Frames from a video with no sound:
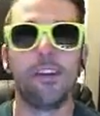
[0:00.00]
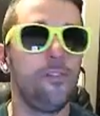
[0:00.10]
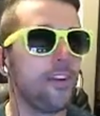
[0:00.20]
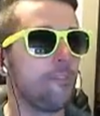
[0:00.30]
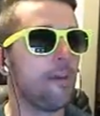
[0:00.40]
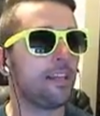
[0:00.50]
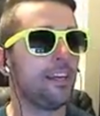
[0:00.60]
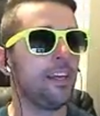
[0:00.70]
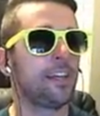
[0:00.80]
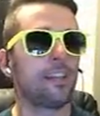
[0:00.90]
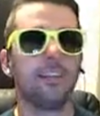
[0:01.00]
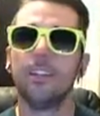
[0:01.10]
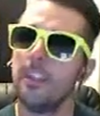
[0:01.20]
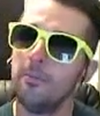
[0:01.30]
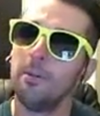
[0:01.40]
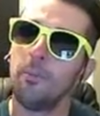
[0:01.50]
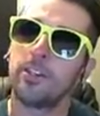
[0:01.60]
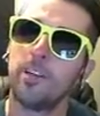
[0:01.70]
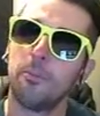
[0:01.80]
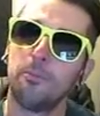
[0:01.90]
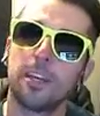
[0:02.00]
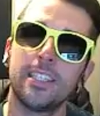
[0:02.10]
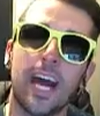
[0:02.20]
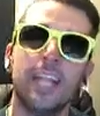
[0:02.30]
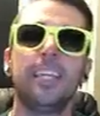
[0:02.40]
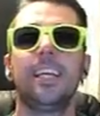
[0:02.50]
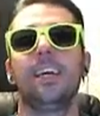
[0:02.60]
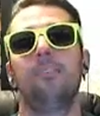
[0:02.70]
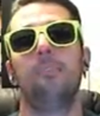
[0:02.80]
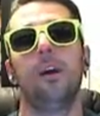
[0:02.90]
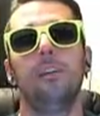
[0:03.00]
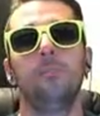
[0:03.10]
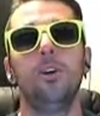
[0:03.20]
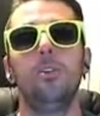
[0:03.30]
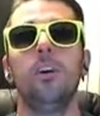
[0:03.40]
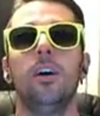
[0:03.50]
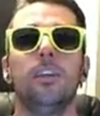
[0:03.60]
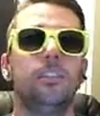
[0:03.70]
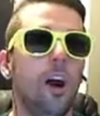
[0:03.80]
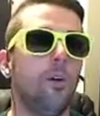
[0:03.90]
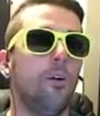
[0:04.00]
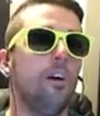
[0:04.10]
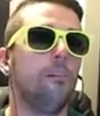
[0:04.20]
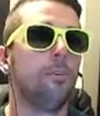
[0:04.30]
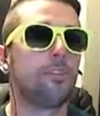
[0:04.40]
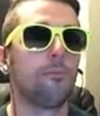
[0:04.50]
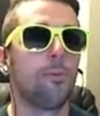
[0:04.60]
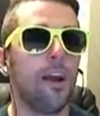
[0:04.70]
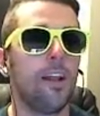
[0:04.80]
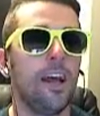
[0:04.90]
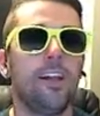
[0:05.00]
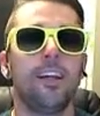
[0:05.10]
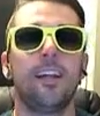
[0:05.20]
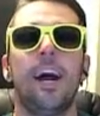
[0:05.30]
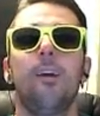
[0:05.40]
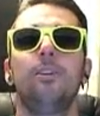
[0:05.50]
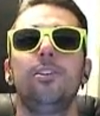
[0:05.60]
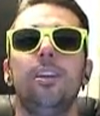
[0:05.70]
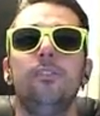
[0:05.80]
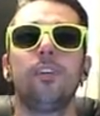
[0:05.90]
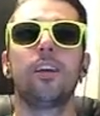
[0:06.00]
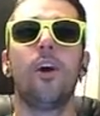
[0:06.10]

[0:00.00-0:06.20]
see if he can make things a little bit more chipper, because I need to get in a better mood. So, Mr. Brian Elliott, how is your evening